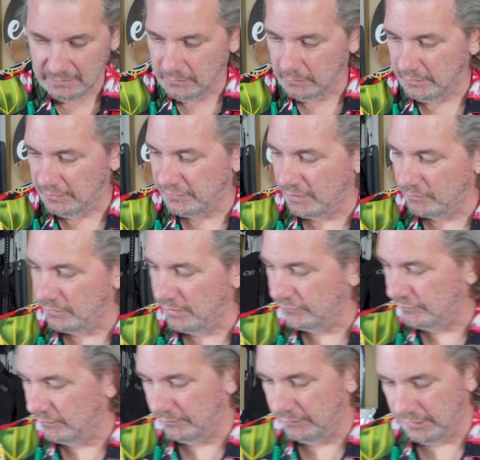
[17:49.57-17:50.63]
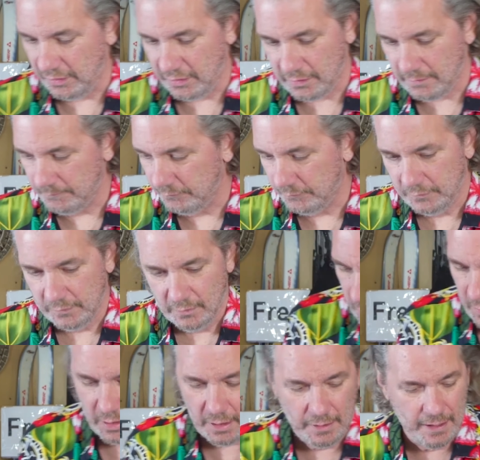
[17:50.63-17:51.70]
We'll let that rest over there.
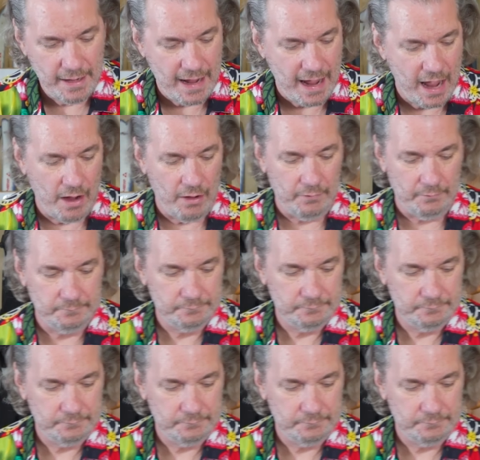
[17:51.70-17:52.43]
Now,